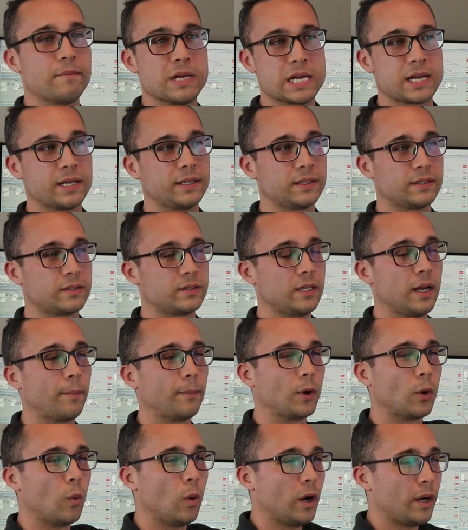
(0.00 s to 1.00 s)
because
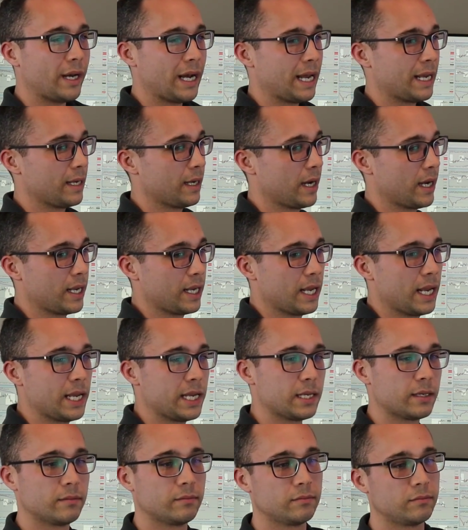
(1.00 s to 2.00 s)
number one, I
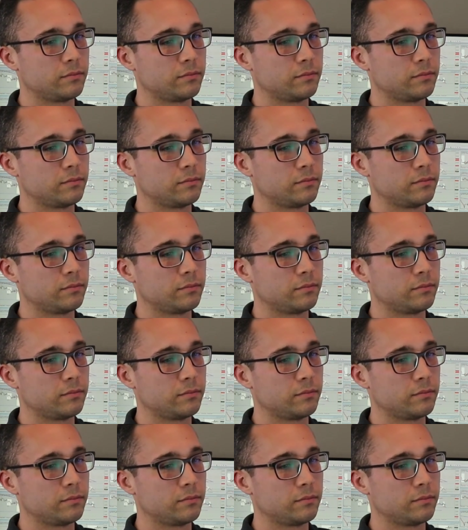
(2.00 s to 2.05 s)
hate